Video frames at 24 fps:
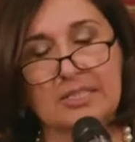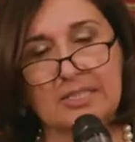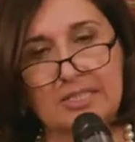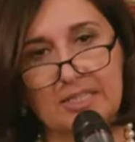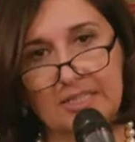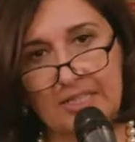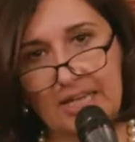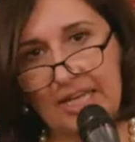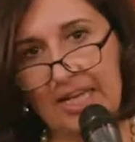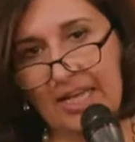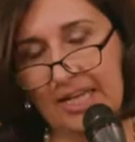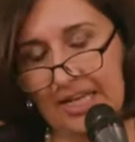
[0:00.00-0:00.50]

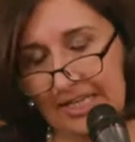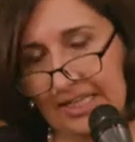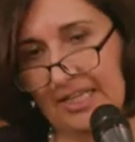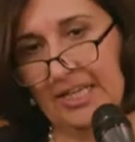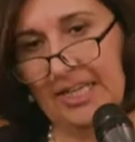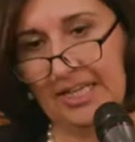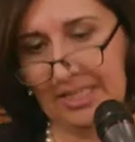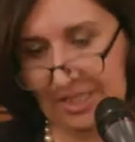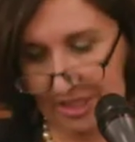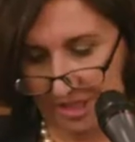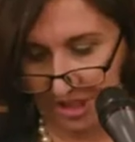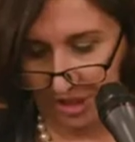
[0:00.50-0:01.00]
Today, I'd
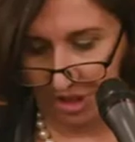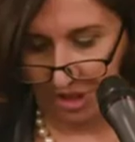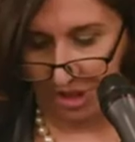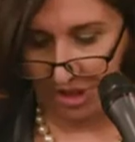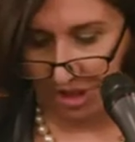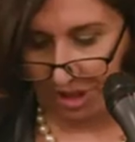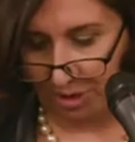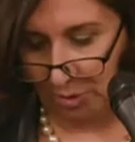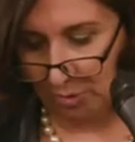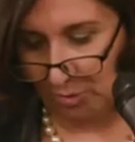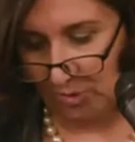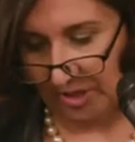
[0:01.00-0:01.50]
like to
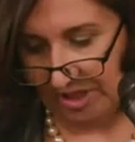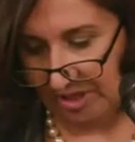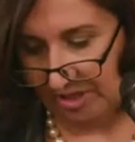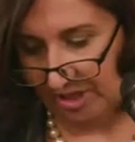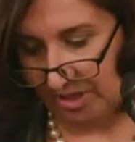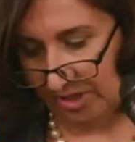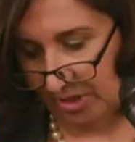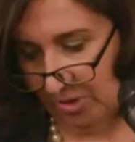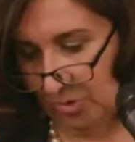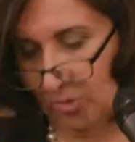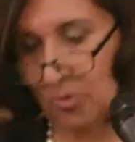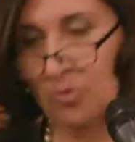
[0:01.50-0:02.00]
share
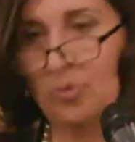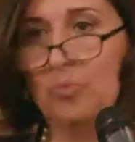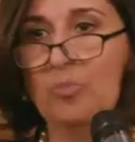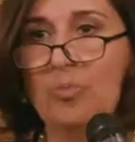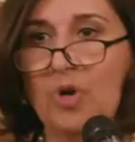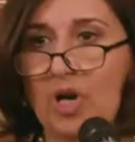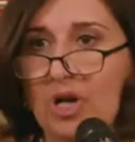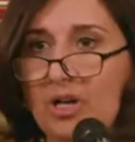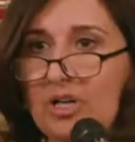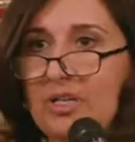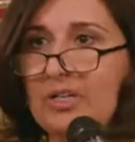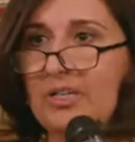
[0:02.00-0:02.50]
with you,
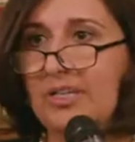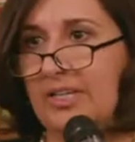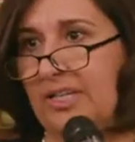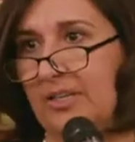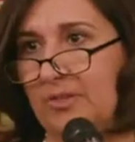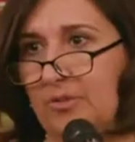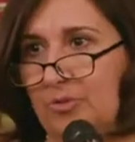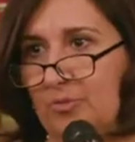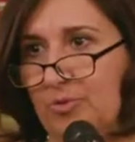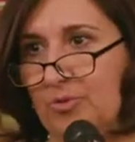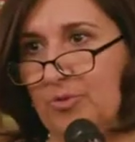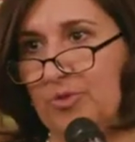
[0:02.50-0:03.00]

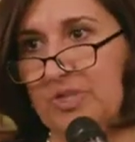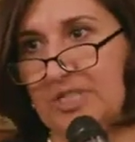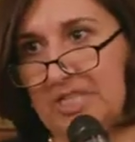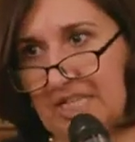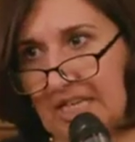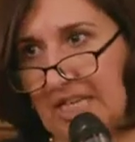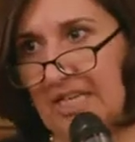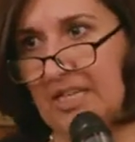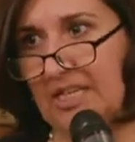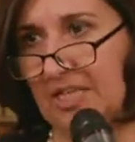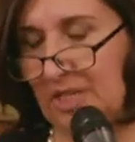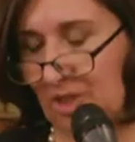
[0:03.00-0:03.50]
partly through the
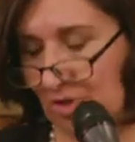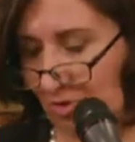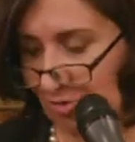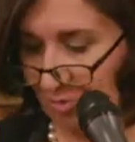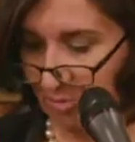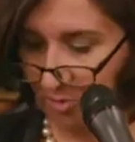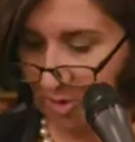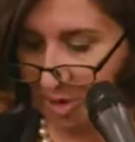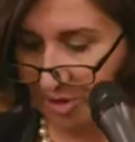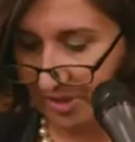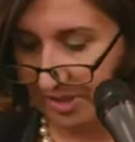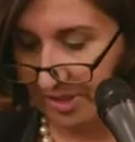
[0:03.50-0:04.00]
telling
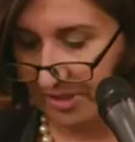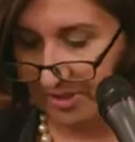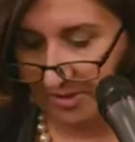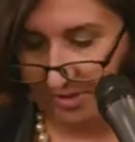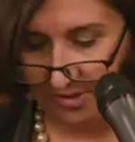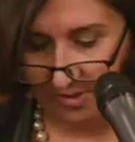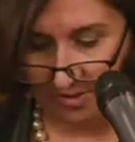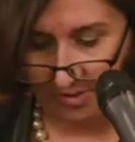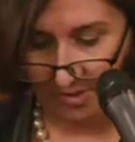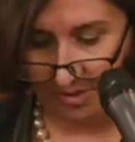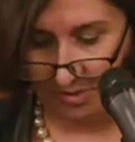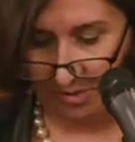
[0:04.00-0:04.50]
of
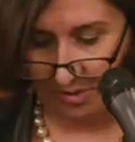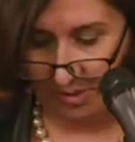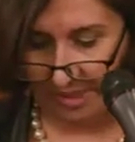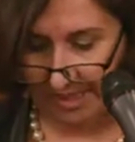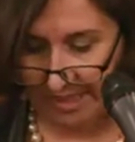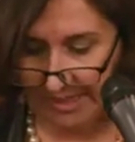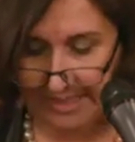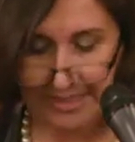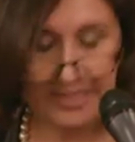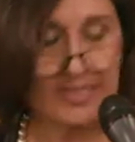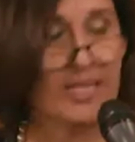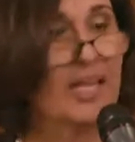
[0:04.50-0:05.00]
personal
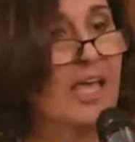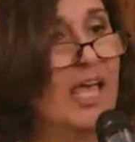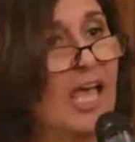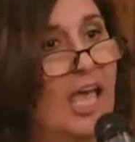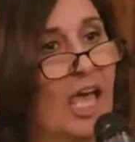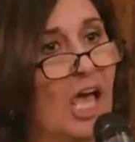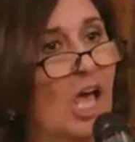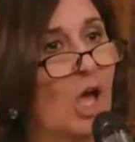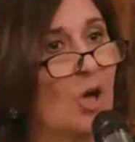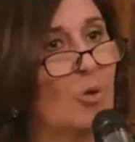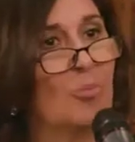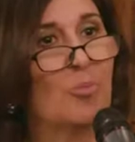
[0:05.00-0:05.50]
stories,
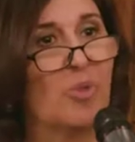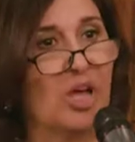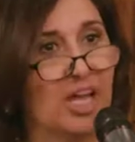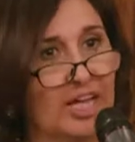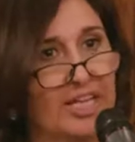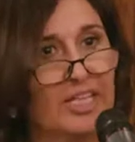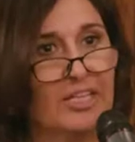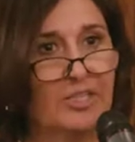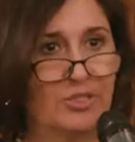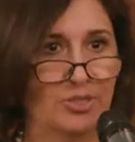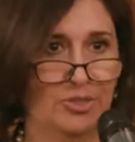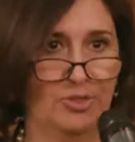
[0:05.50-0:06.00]
how
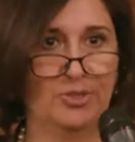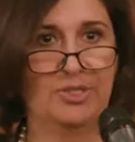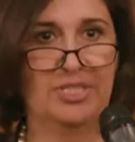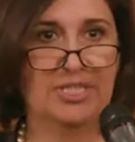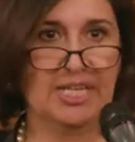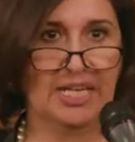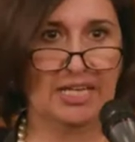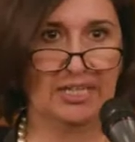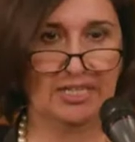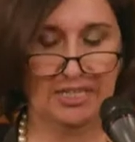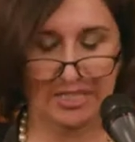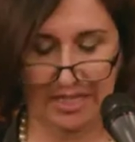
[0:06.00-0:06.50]
my
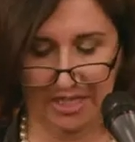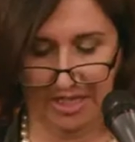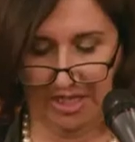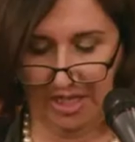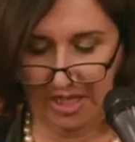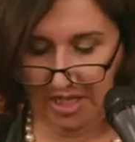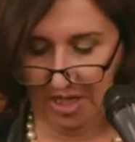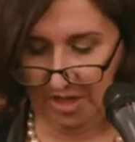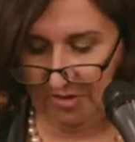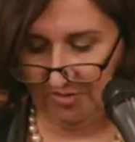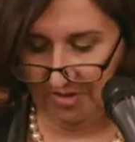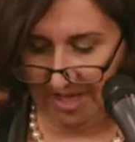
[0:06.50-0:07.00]

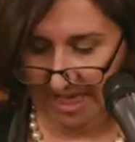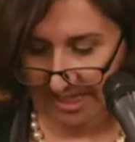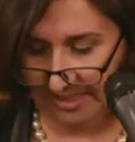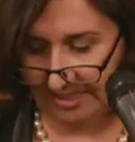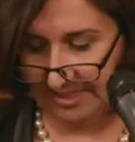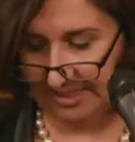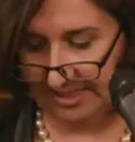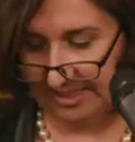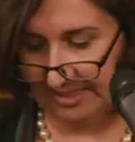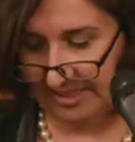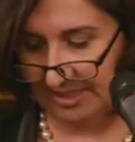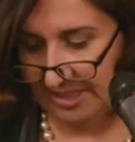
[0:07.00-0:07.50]
understanding of
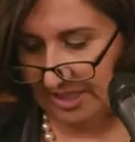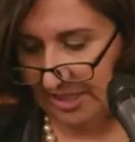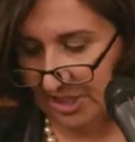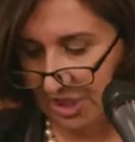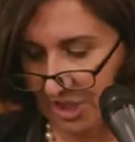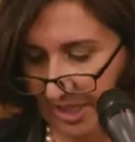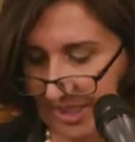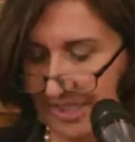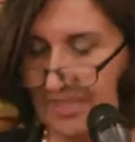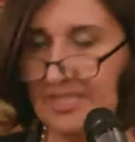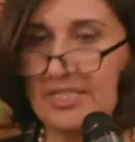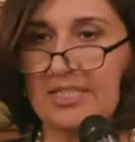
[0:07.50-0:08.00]
access to
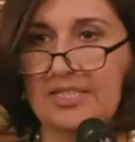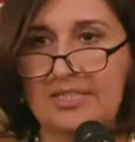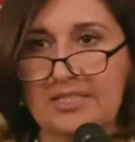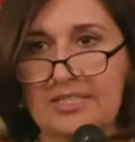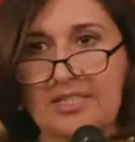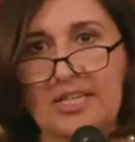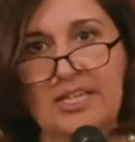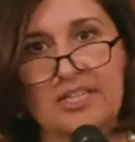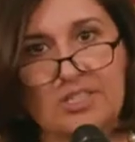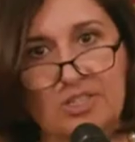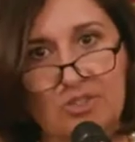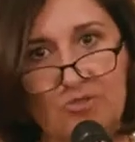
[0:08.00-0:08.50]

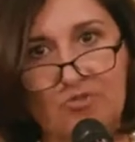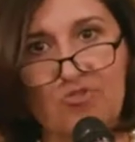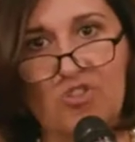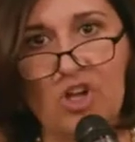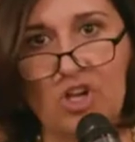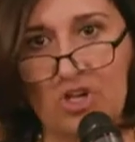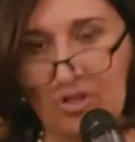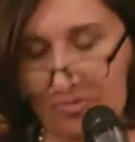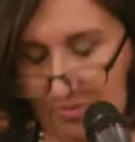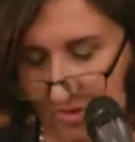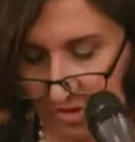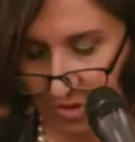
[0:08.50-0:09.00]
justice has
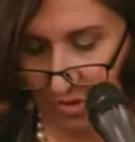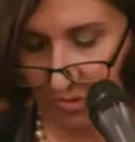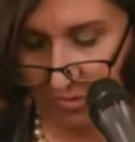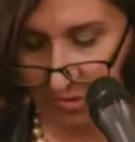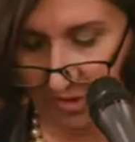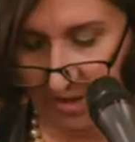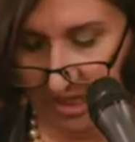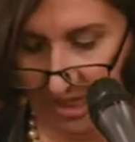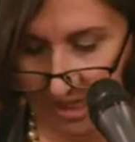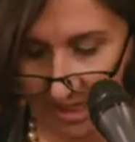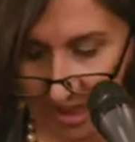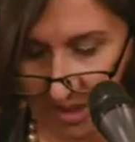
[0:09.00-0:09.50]
evolved
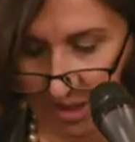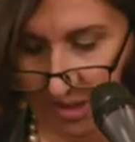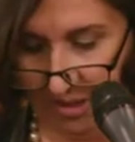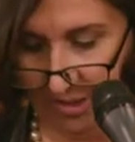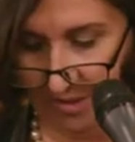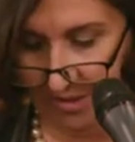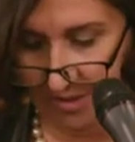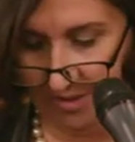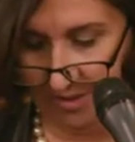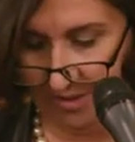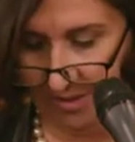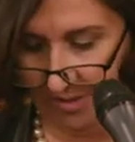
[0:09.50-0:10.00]
over the
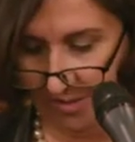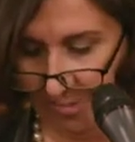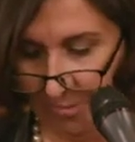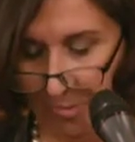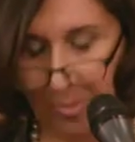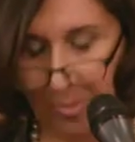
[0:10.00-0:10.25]
years.